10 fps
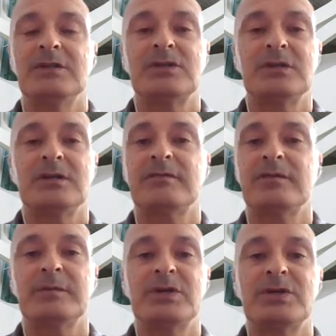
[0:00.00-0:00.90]
additional
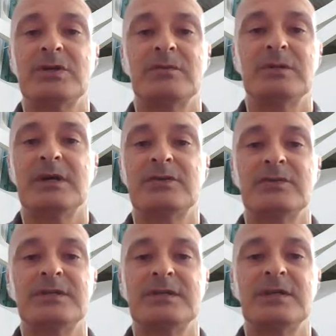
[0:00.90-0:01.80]
information you would like to
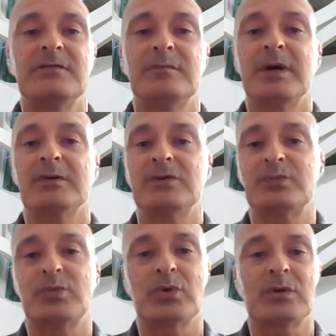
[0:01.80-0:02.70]
receive about this
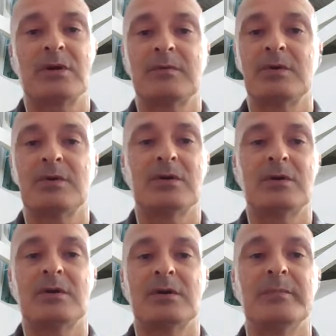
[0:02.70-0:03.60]
program
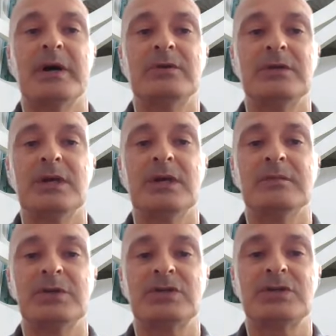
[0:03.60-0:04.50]
or about the
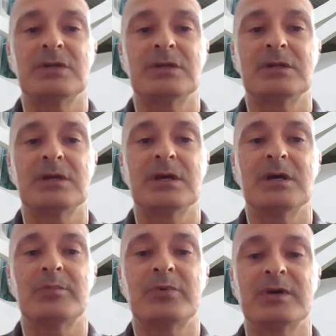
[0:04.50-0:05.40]
admission
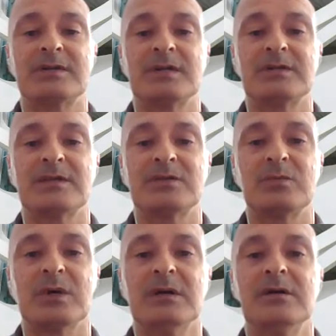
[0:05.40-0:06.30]
uh, process as
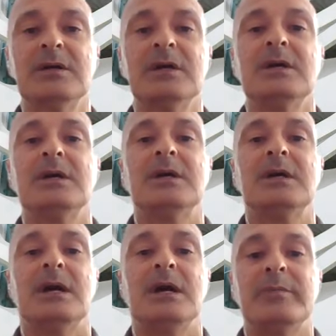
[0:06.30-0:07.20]
well.
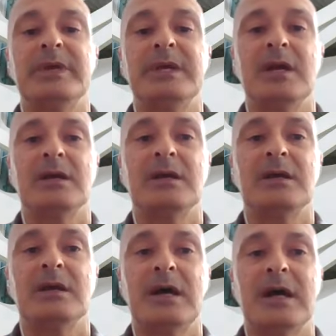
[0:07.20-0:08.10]
I'll be
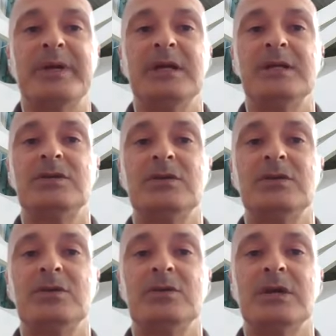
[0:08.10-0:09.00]
uh, happy
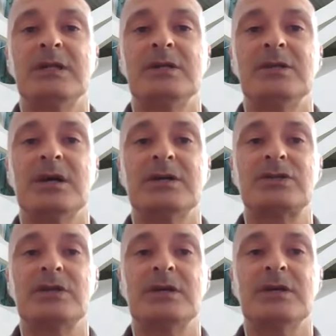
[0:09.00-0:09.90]
to get in
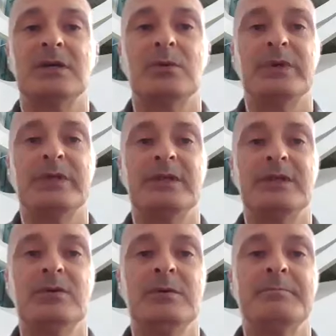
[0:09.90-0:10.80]
touch uh, with
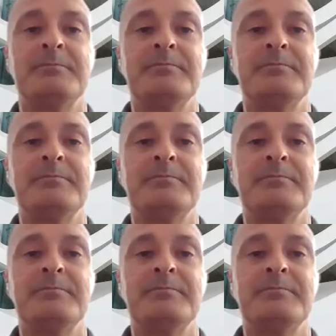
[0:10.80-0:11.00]
you.